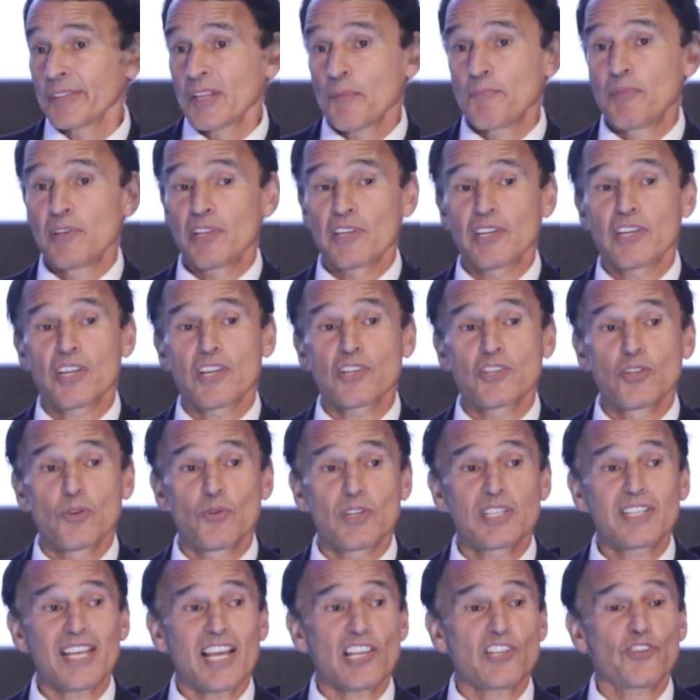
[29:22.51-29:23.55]
The ability to do
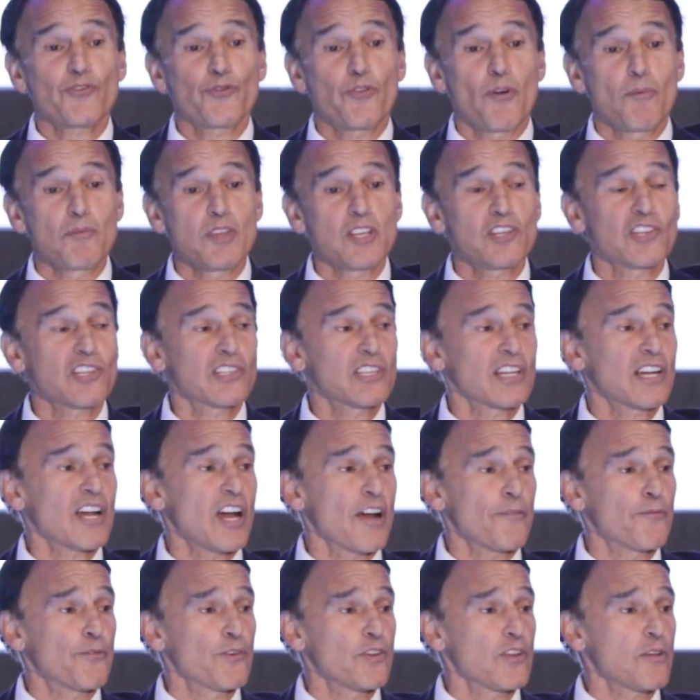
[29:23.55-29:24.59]
a test from the
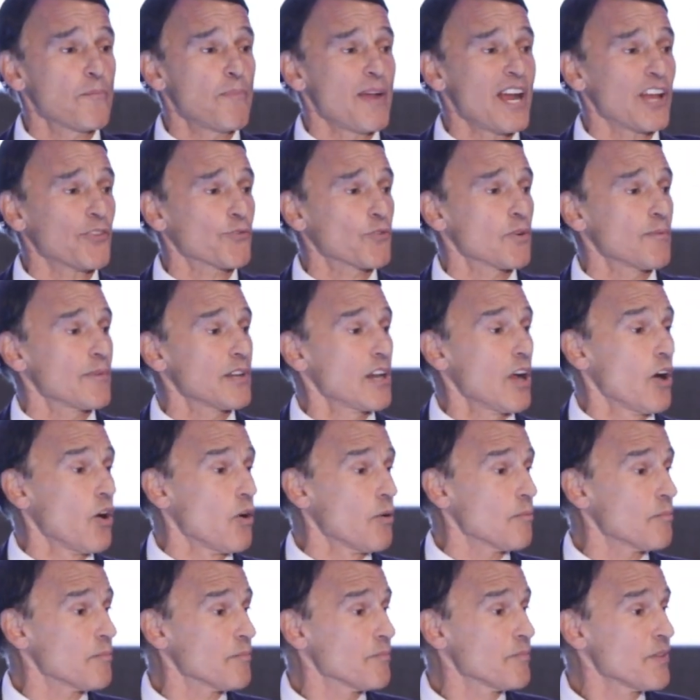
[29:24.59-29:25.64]
comfort of your bathroom at
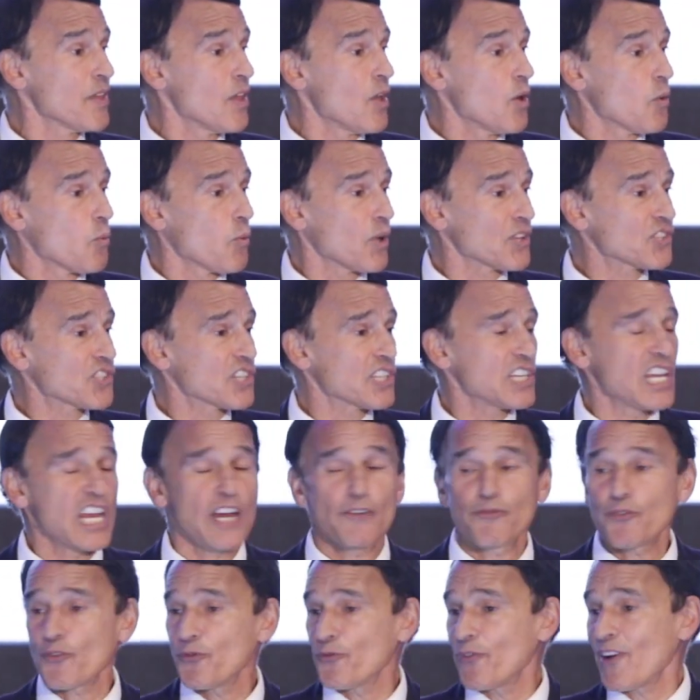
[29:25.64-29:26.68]
home, once a
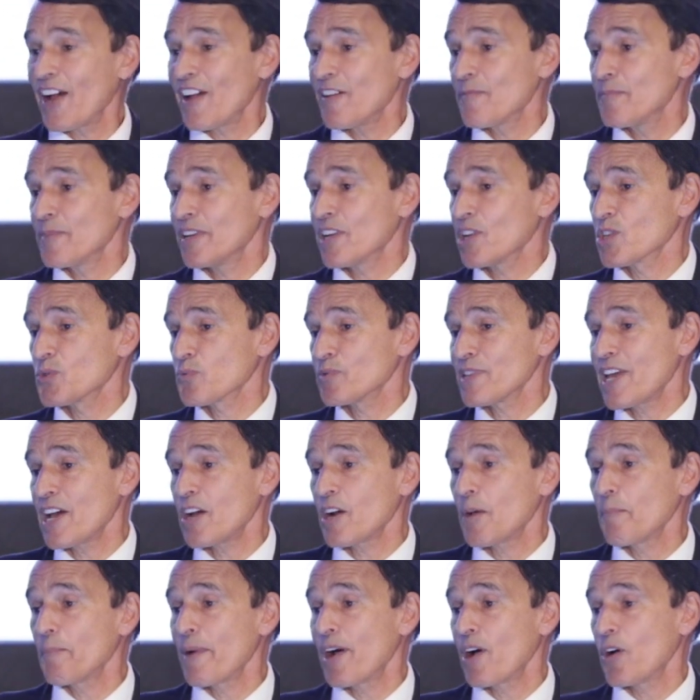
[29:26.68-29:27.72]
year for 5 minutes
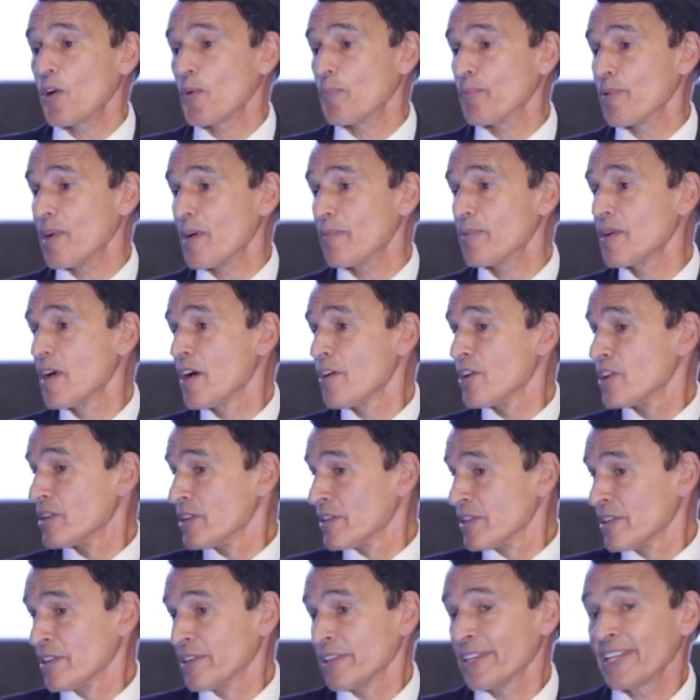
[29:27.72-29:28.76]
without a bowel prep,
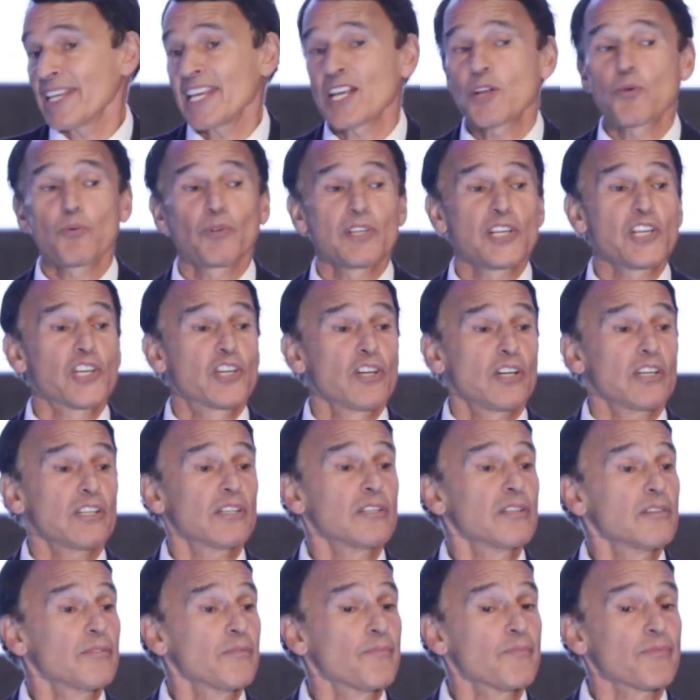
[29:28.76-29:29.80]
equally
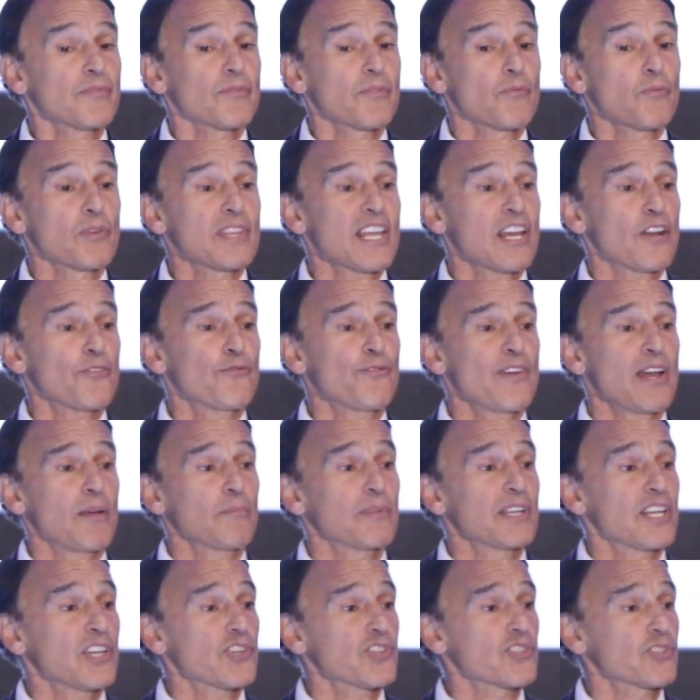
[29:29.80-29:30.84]
good without a
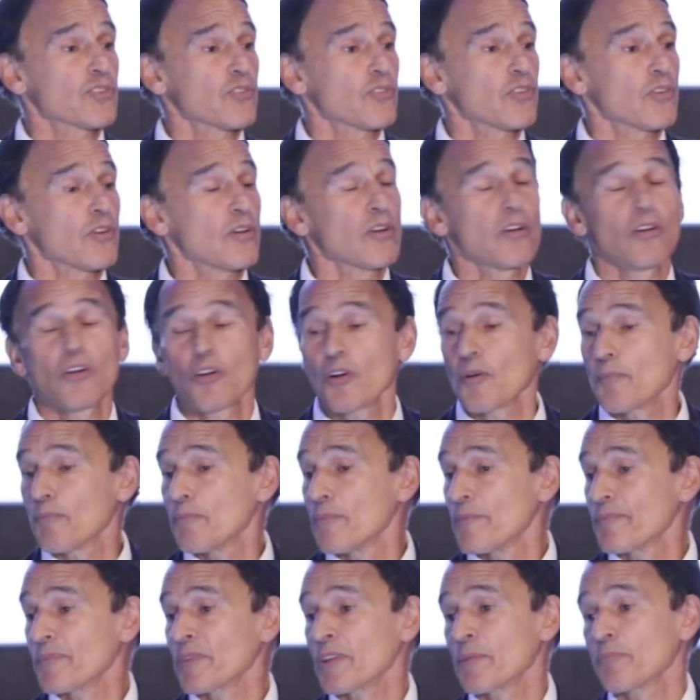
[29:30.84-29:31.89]
family history or
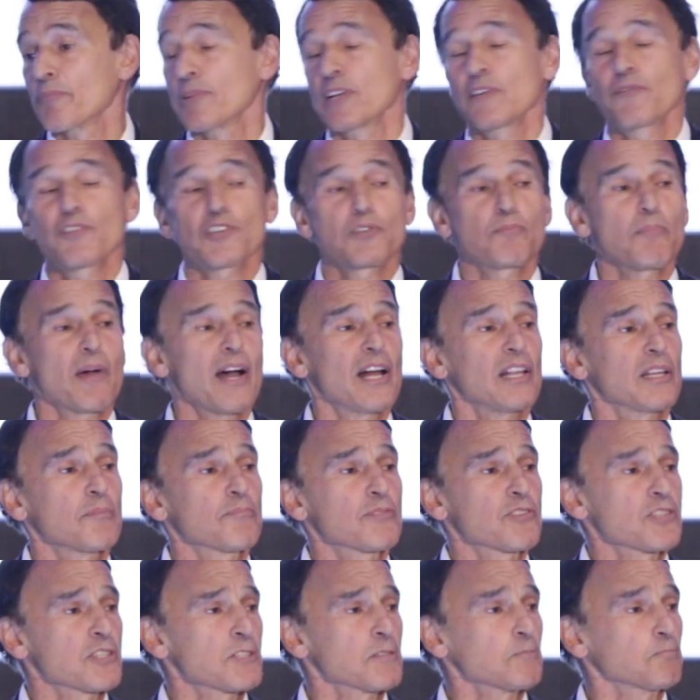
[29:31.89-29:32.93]
previous
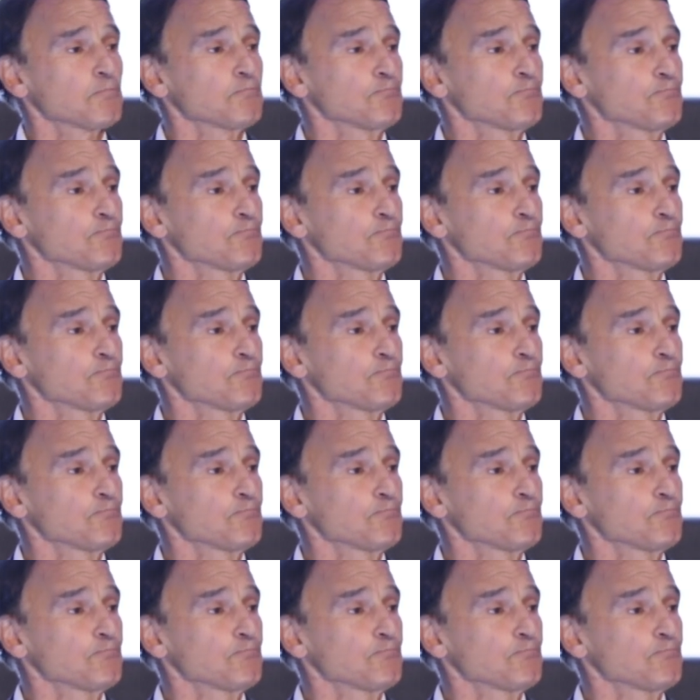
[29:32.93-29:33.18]
polyps.